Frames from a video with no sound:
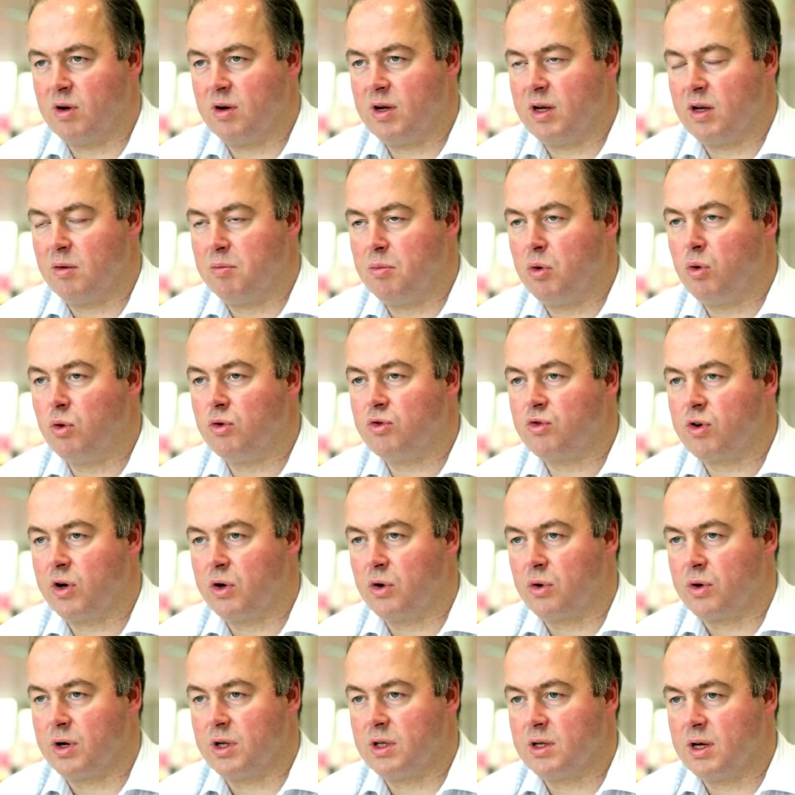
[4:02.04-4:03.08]
in a portrait
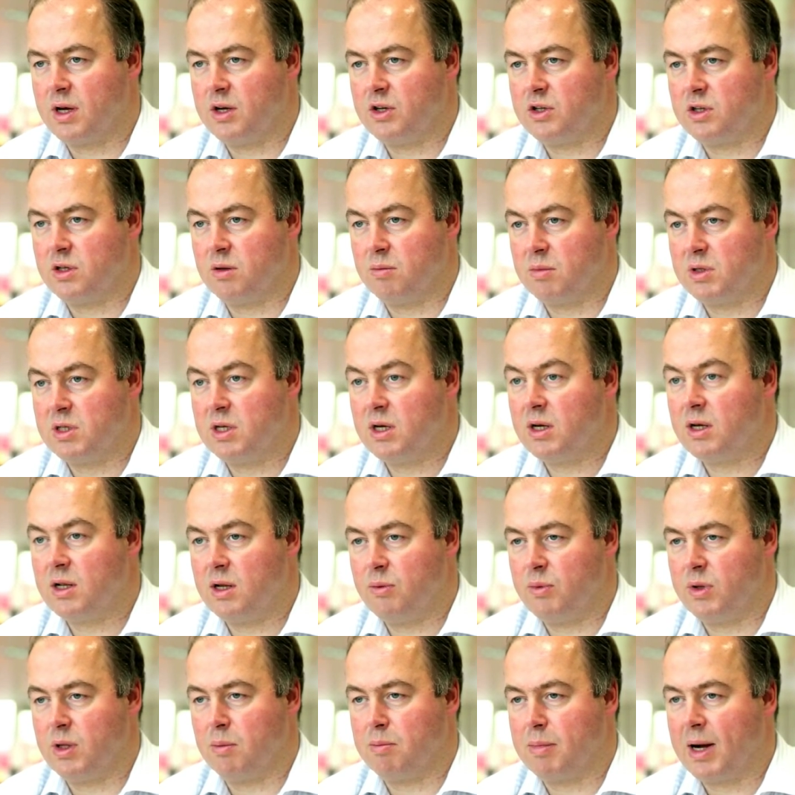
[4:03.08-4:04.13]
orientation, and
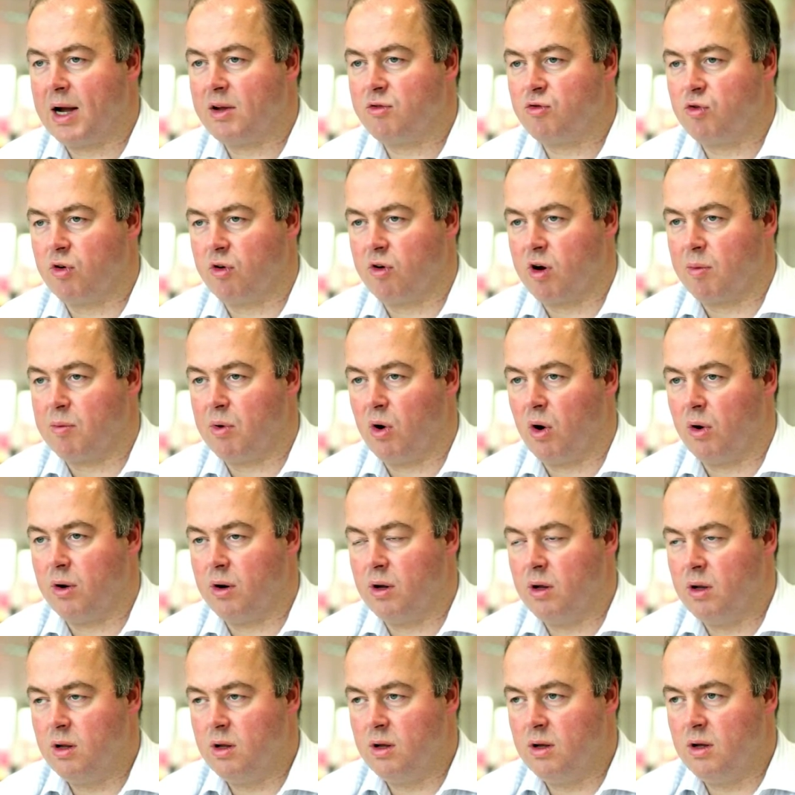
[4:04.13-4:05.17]
particularly with a battery grip on,
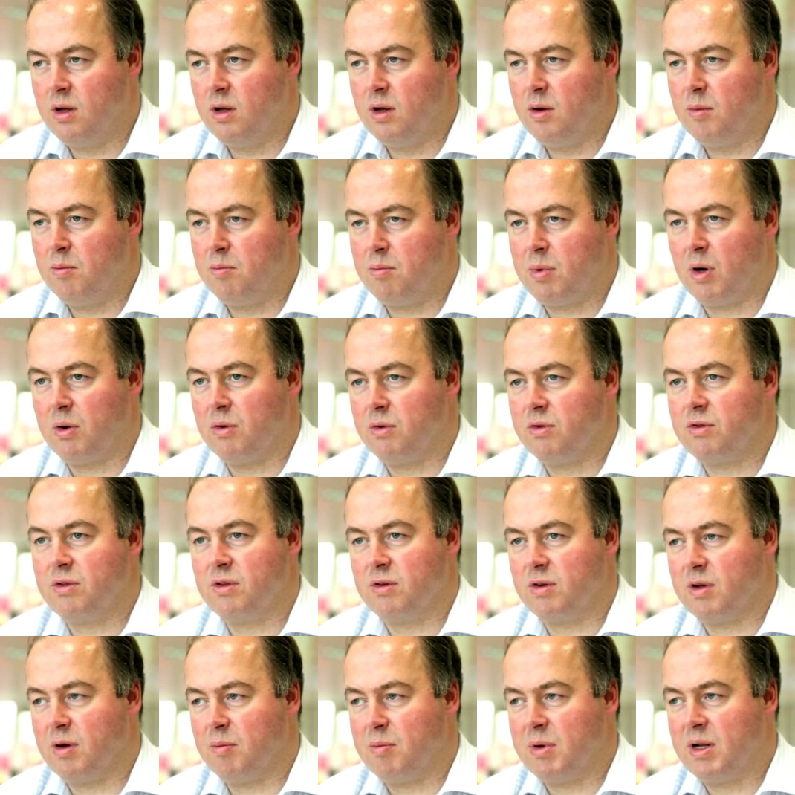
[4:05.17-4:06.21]
both
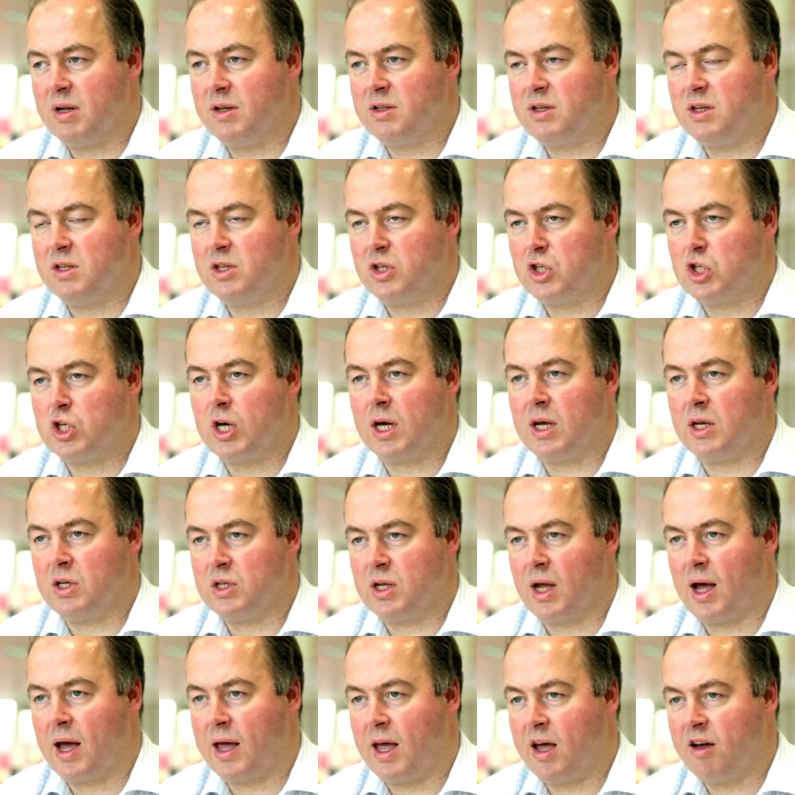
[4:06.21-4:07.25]
the ability to change
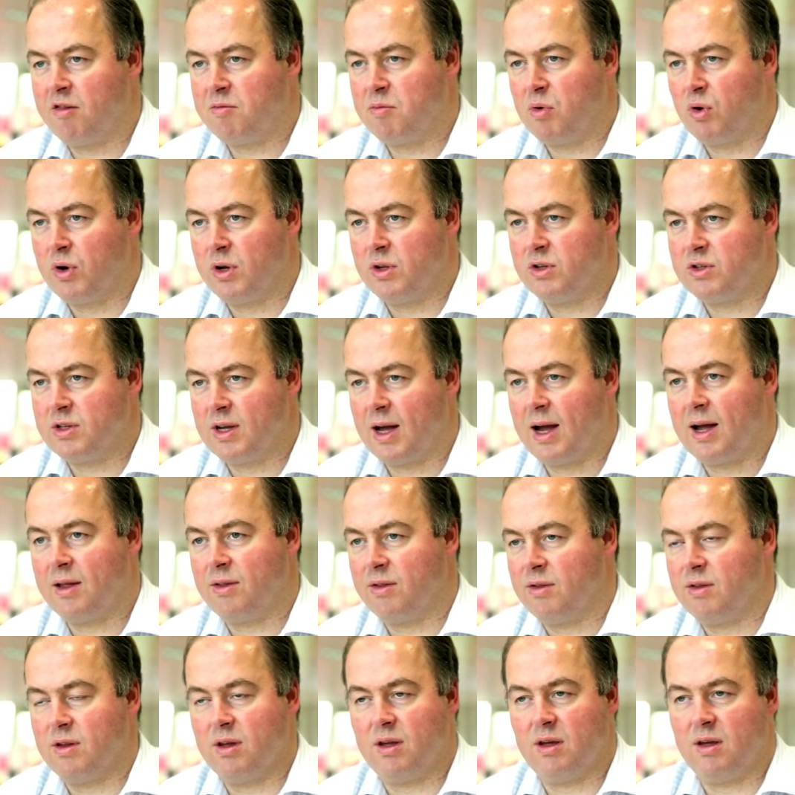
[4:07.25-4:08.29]
AF points
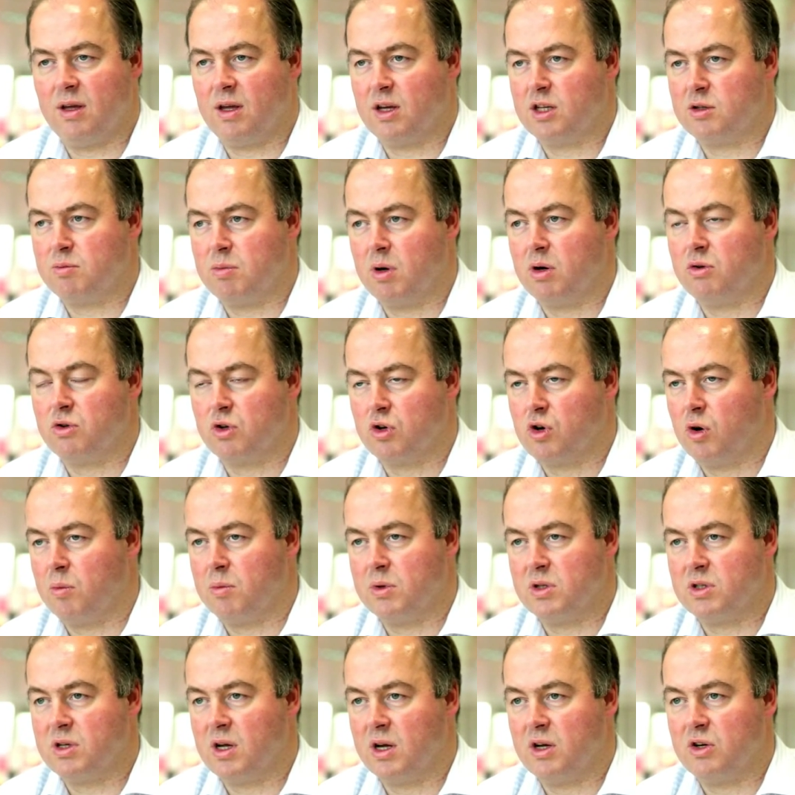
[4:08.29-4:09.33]
and the exposure
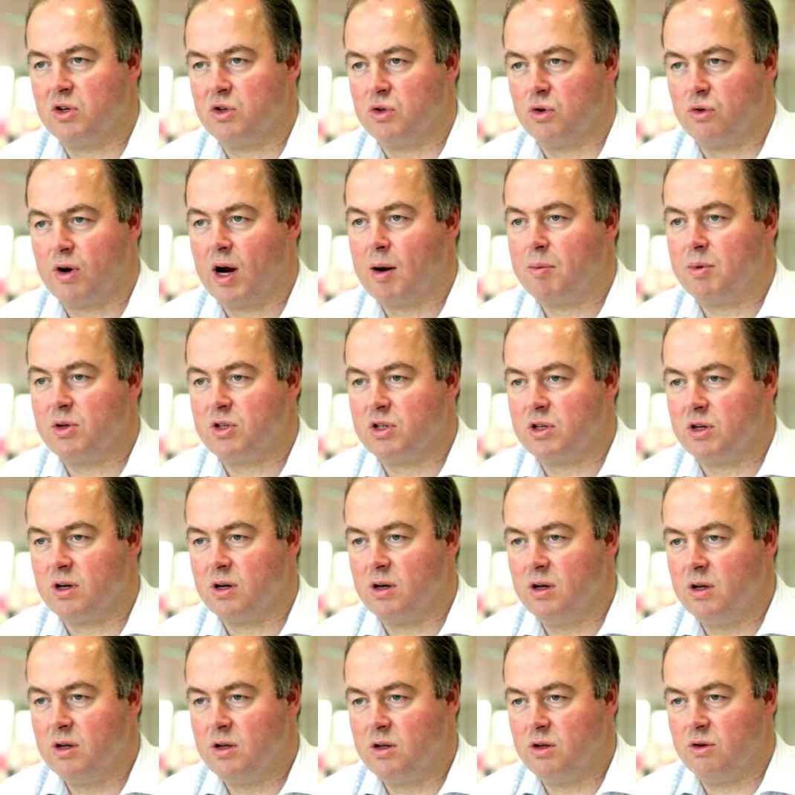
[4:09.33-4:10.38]
compensation or aperture
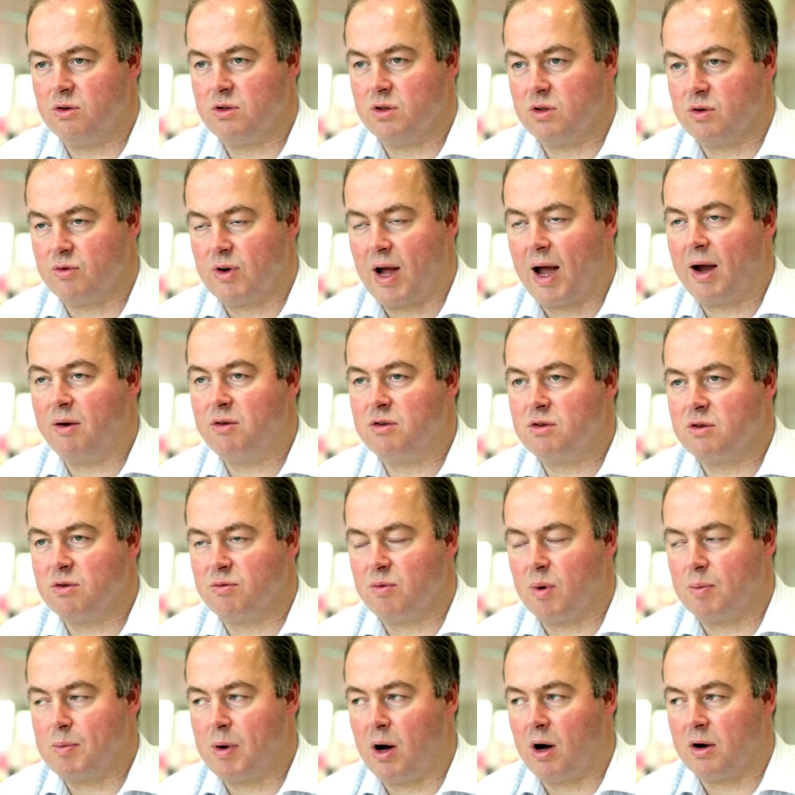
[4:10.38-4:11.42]
using the outer
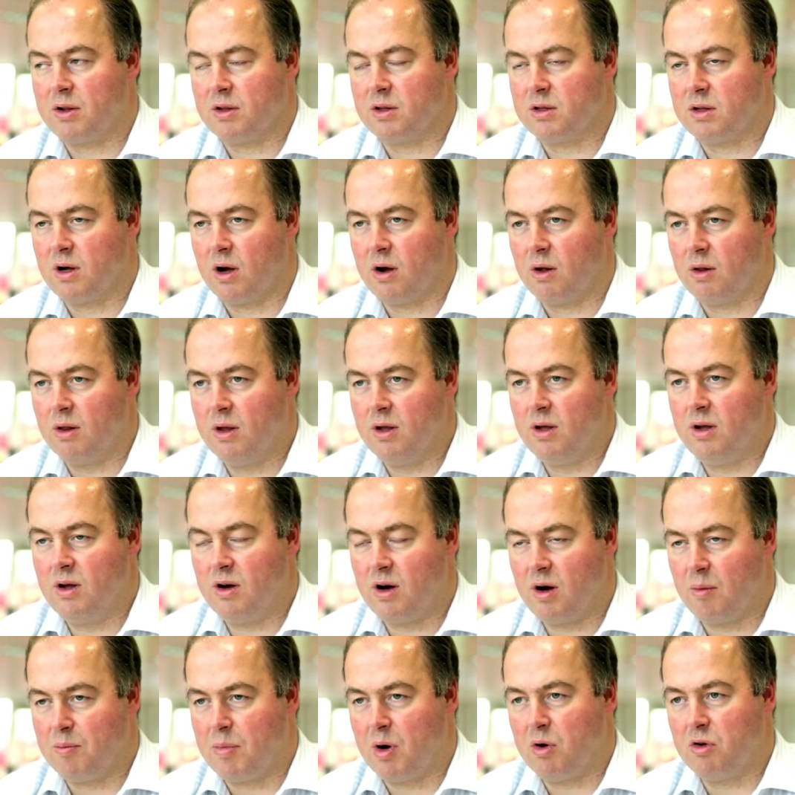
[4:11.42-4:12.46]
part of the dial
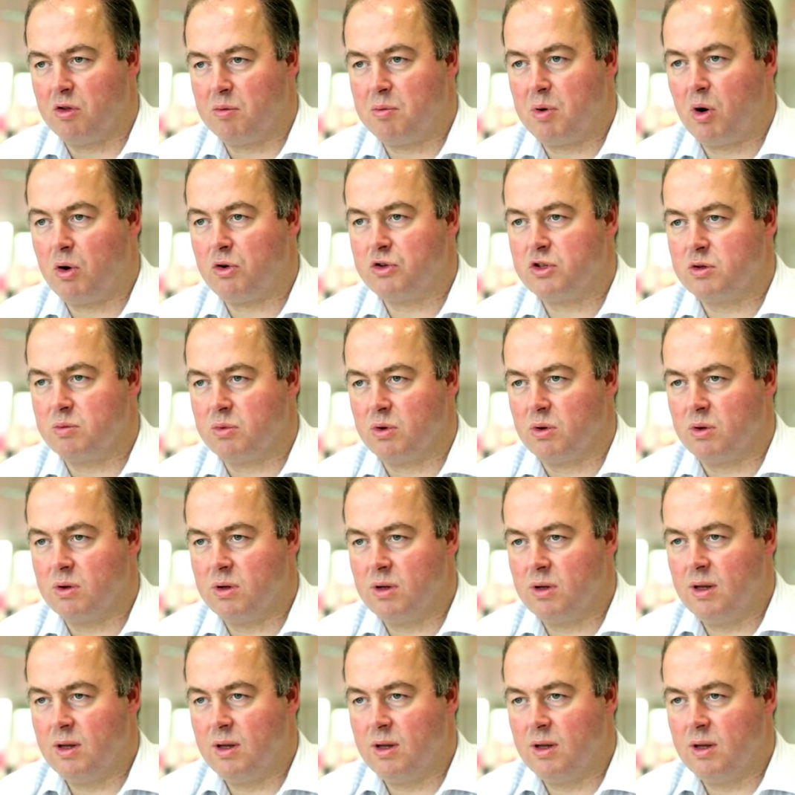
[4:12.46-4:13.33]
are both possible.